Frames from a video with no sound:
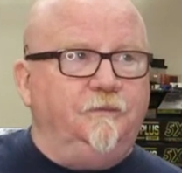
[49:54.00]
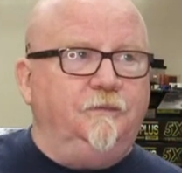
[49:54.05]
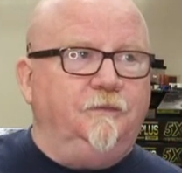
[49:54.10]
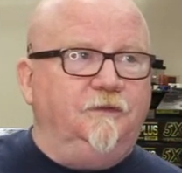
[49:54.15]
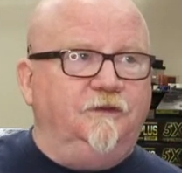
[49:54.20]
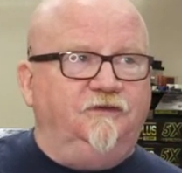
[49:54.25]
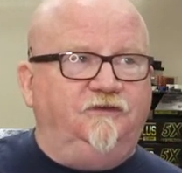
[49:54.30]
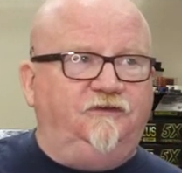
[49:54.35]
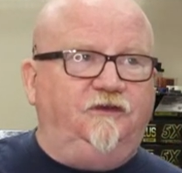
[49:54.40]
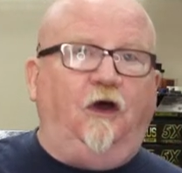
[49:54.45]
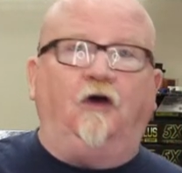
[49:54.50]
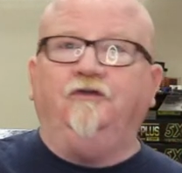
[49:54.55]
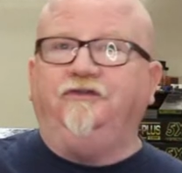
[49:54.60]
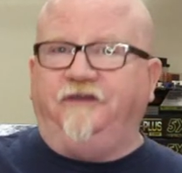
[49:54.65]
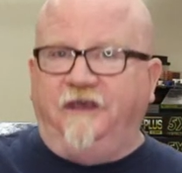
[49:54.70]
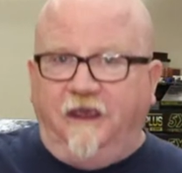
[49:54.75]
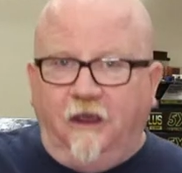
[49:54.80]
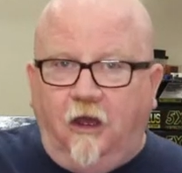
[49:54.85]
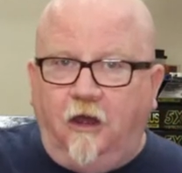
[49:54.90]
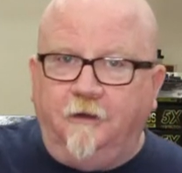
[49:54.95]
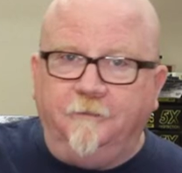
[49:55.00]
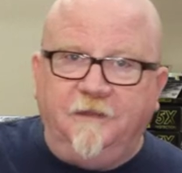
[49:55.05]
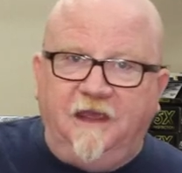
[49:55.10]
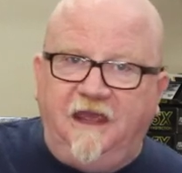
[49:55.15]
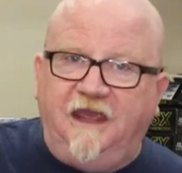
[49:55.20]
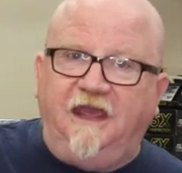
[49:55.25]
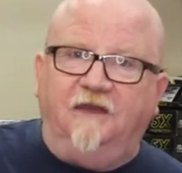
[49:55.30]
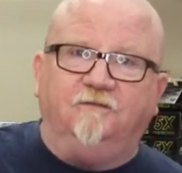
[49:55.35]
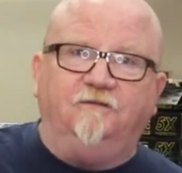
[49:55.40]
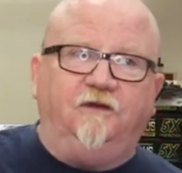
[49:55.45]
salty on
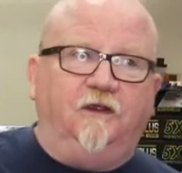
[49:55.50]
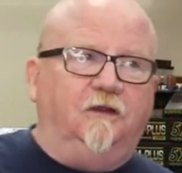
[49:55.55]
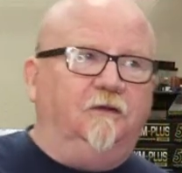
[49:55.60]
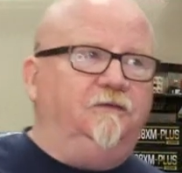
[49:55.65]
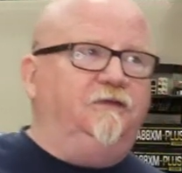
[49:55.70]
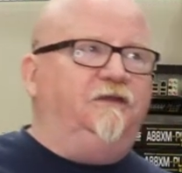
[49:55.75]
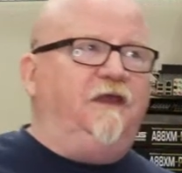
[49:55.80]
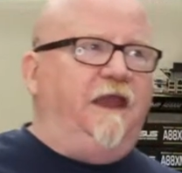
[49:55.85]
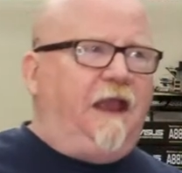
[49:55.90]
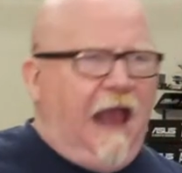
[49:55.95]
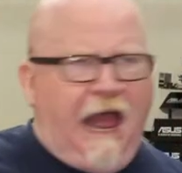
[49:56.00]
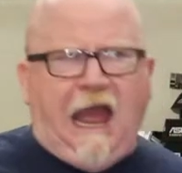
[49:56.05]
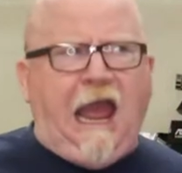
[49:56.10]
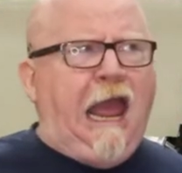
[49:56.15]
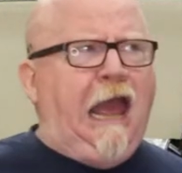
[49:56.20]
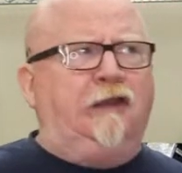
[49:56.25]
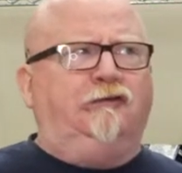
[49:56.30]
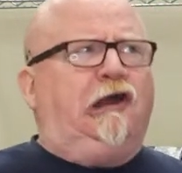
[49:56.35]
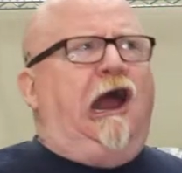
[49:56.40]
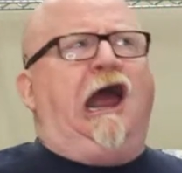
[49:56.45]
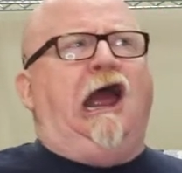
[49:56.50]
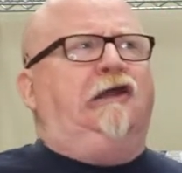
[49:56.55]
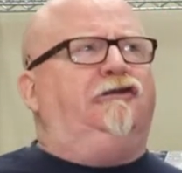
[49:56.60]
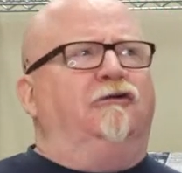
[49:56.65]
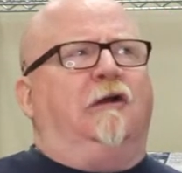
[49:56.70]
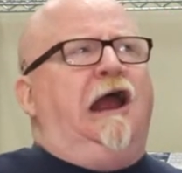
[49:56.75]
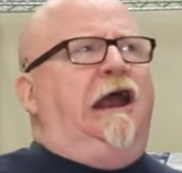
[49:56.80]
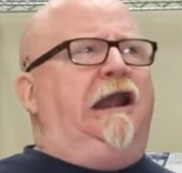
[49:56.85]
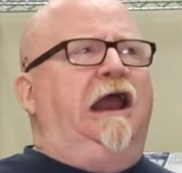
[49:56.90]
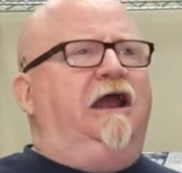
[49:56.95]
me if you're think I had, I had the
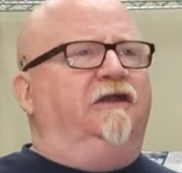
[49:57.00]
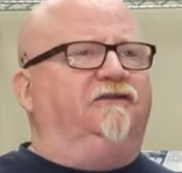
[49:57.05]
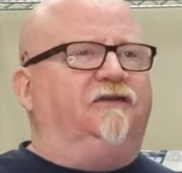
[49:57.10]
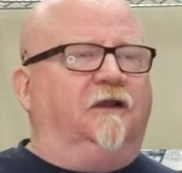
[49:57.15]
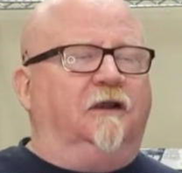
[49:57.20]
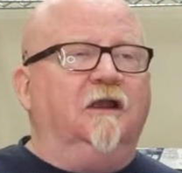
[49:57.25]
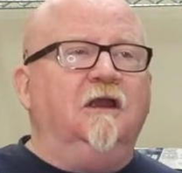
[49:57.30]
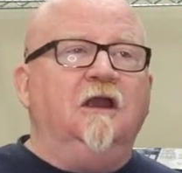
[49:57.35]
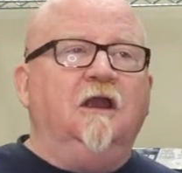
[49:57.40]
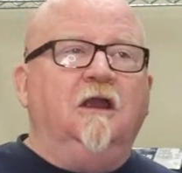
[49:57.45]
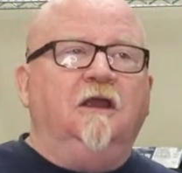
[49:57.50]
right answer.